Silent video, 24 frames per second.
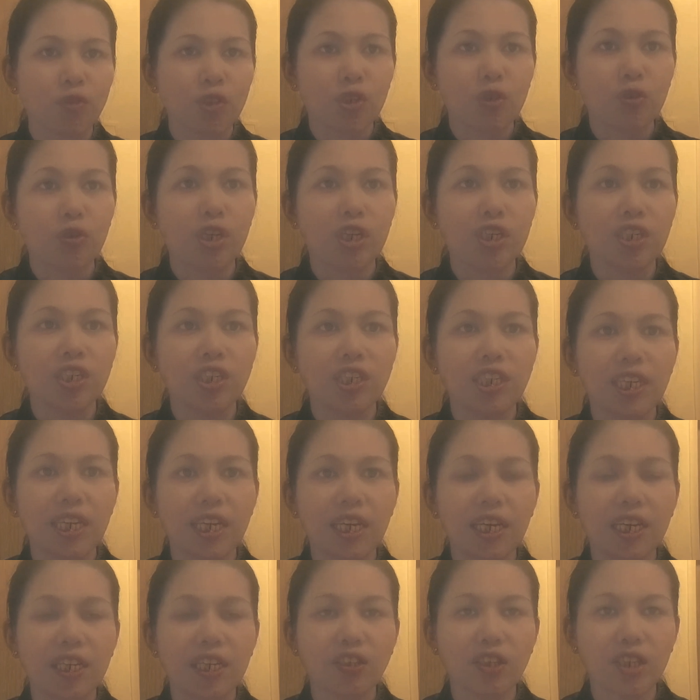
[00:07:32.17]
You can
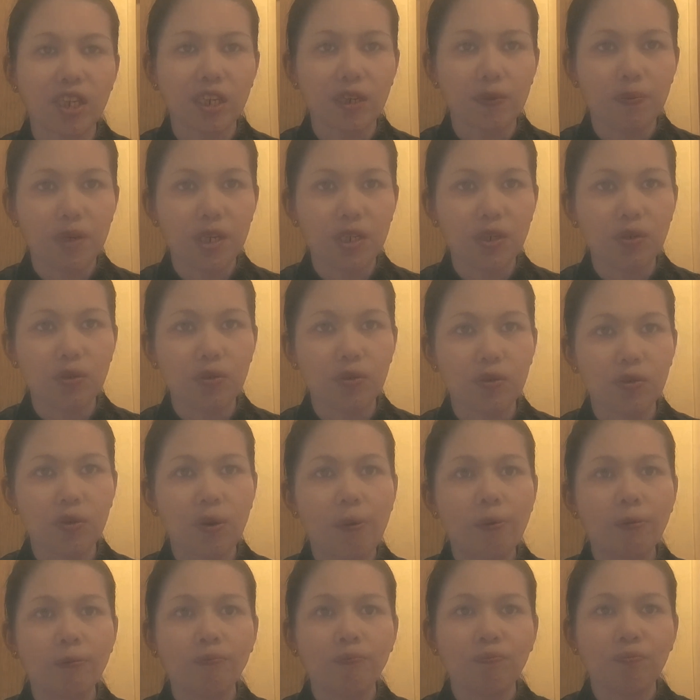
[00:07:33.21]
see inside the video
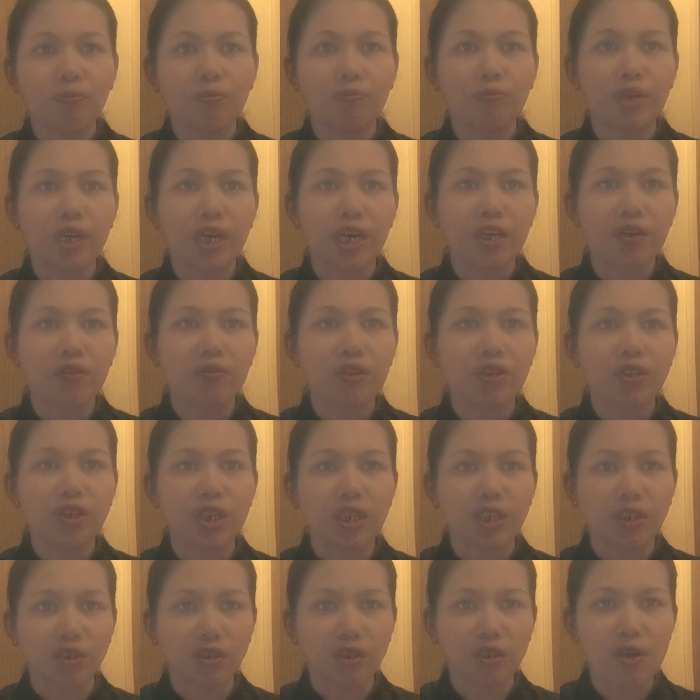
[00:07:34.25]
my
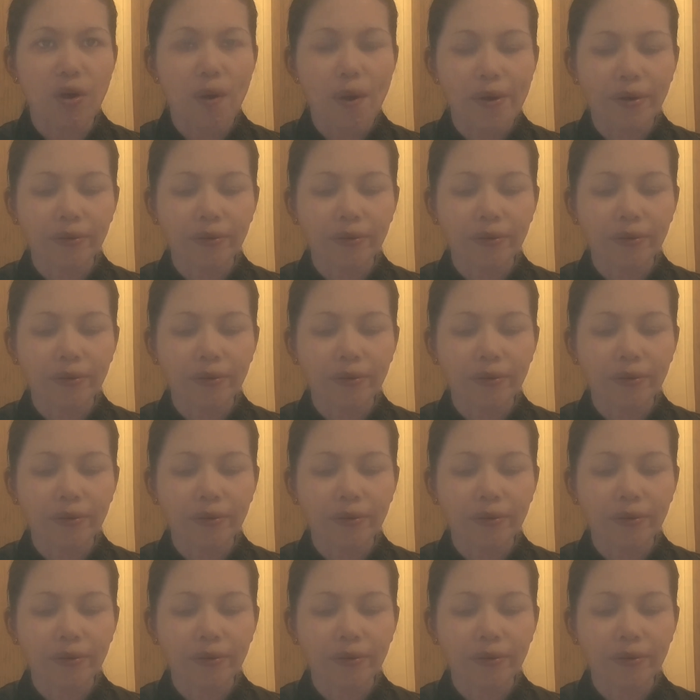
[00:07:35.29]
ingredients.